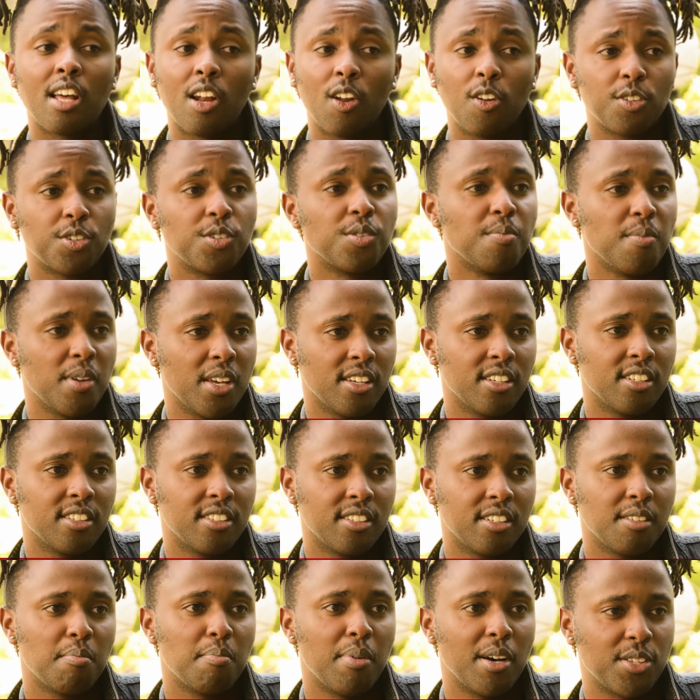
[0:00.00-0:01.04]
a lot to me,
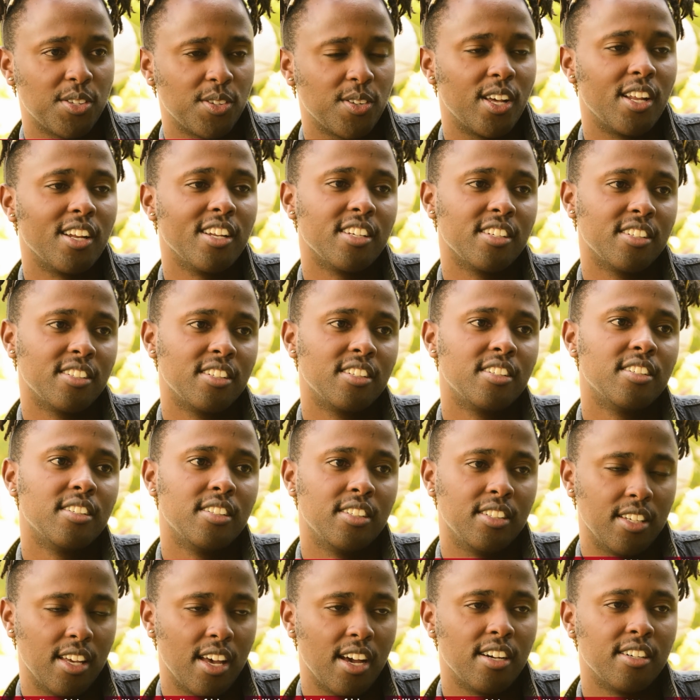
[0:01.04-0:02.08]
personally.
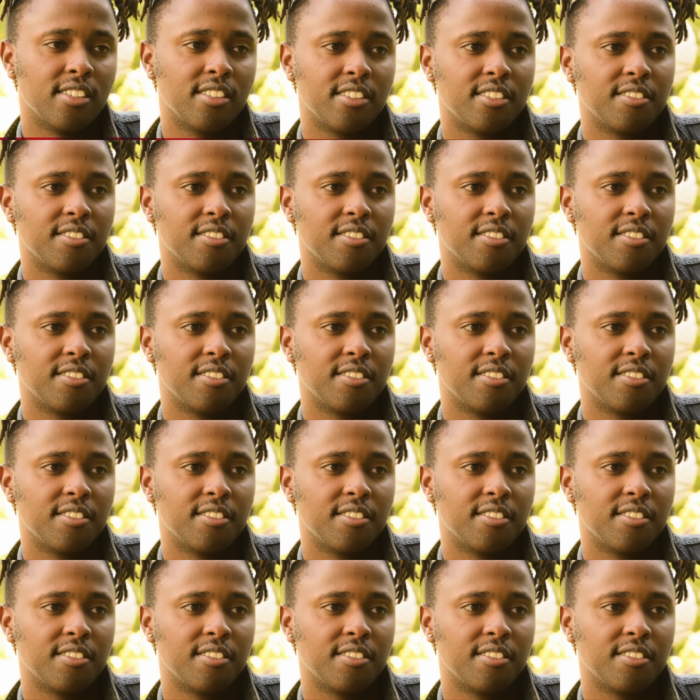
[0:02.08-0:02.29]
Yeah.